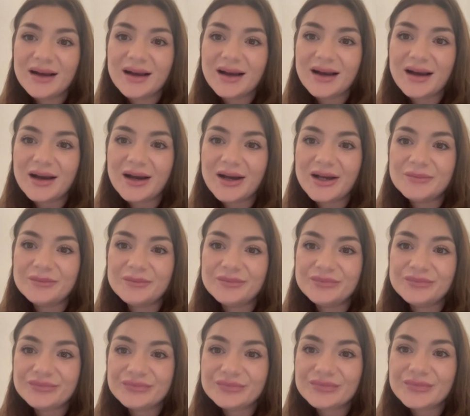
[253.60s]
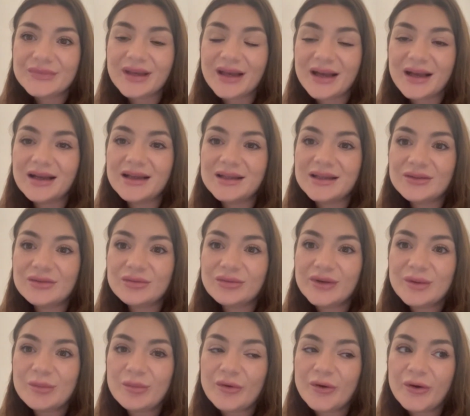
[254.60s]
Um, yeah, it's
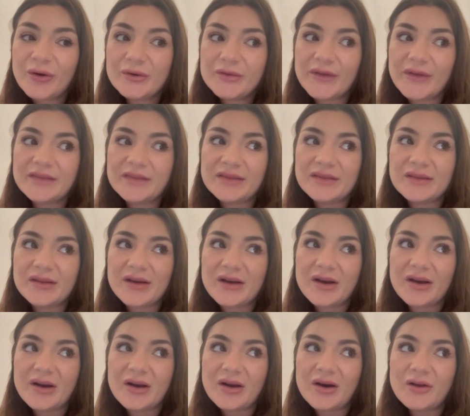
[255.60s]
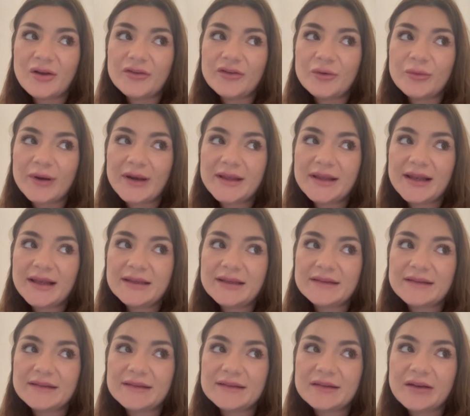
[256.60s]
really broad, and also what I
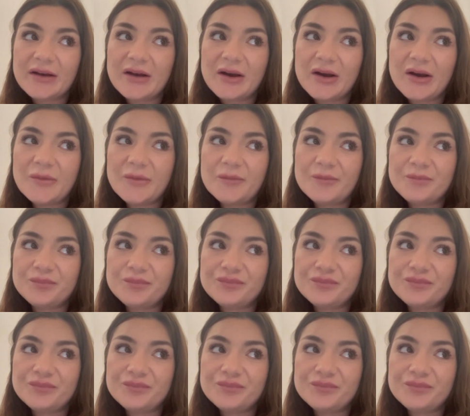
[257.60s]
liked is that